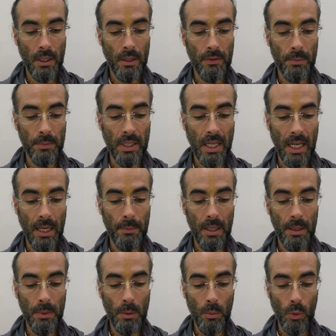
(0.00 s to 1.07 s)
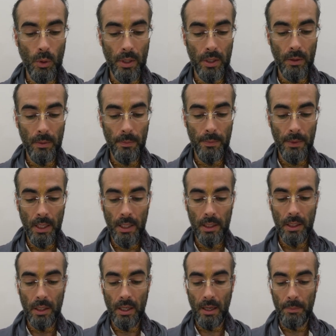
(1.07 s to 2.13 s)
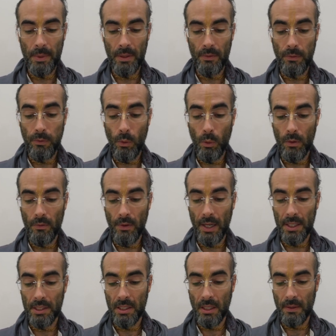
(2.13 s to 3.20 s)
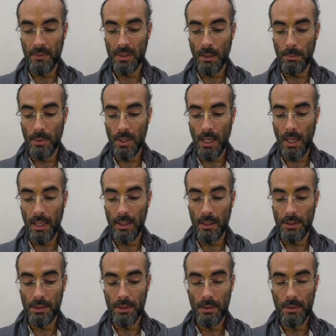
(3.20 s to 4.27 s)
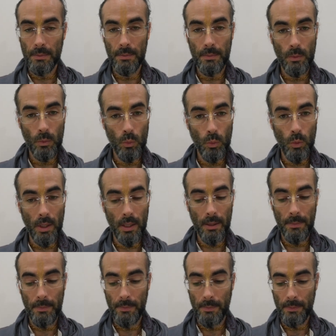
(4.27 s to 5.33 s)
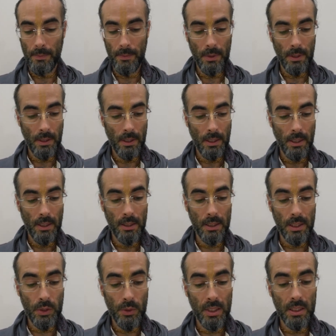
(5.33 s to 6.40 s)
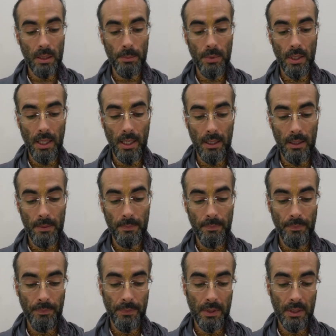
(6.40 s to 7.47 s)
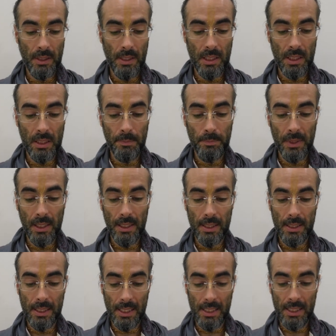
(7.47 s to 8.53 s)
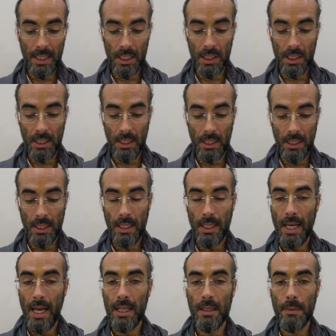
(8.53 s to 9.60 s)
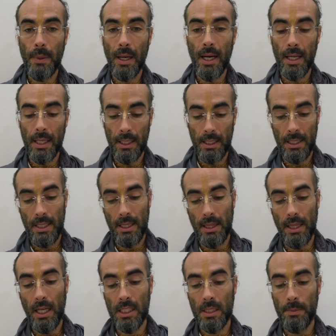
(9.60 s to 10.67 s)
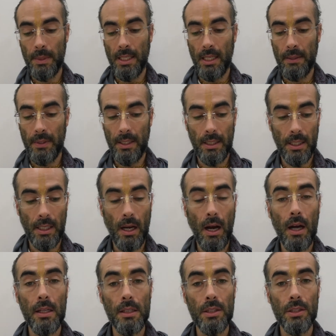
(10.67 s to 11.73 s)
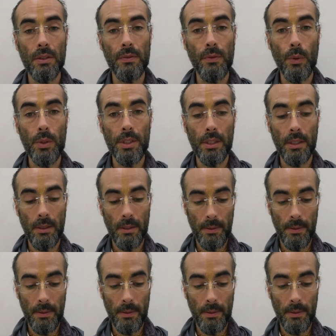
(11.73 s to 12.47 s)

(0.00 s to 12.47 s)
From time immemorial, there have been 4 Vaishnava sampradayas. 1. The Sri Sampradaya, disciplic succession headed by Lakshmi Devi, the goddess of fortune.